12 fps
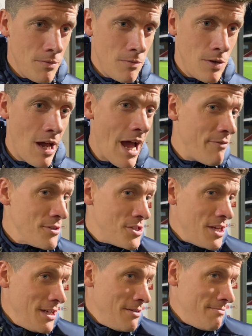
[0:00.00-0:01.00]
Well, I haven't
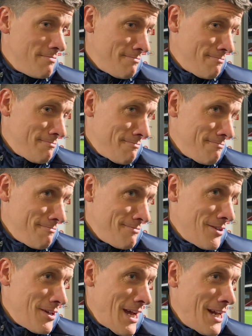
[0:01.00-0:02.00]

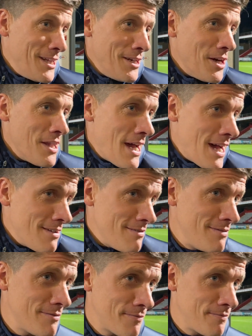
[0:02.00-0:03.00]
seen anything like that
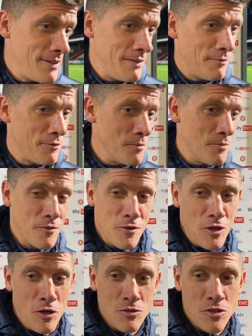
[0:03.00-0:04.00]
in foot
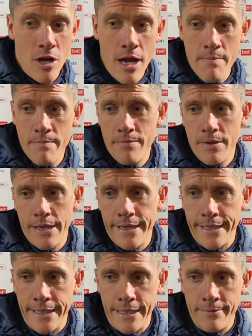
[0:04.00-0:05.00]
for a long time.
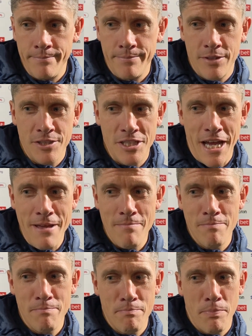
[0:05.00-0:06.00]
The
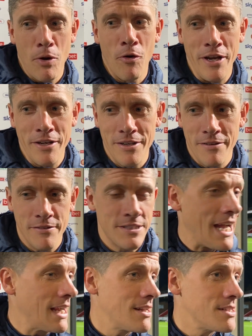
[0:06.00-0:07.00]
same point of
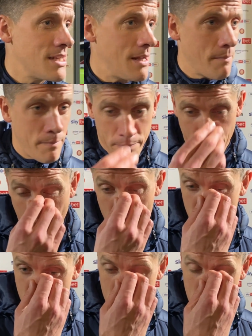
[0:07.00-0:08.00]
exactly the same
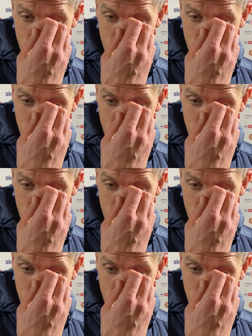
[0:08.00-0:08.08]
post.